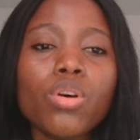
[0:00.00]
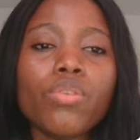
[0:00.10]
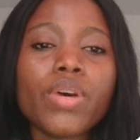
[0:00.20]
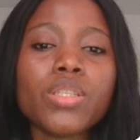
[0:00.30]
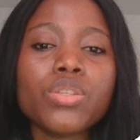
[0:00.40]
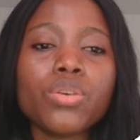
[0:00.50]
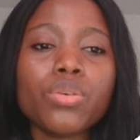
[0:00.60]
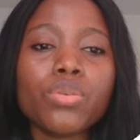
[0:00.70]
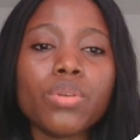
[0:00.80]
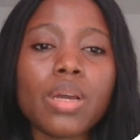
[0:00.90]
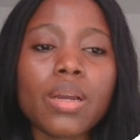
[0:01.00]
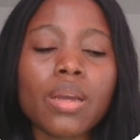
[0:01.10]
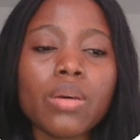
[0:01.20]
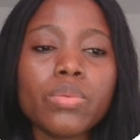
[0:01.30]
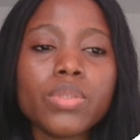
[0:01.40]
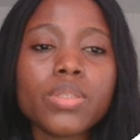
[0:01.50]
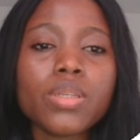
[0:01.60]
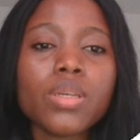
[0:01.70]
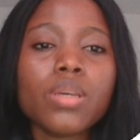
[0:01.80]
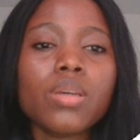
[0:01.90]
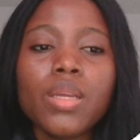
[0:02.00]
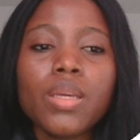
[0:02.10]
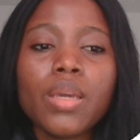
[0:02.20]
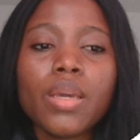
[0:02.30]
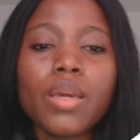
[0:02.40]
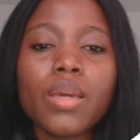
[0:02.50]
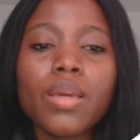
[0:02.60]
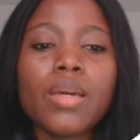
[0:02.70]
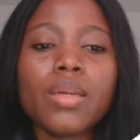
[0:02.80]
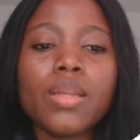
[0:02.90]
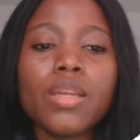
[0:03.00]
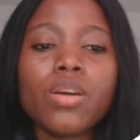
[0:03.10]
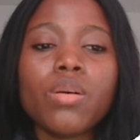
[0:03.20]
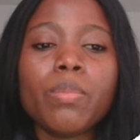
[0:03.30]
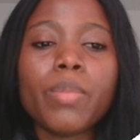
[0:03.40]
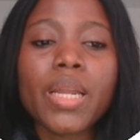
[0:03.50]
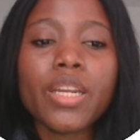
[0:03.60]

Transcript: go over to your Google account, click here and click on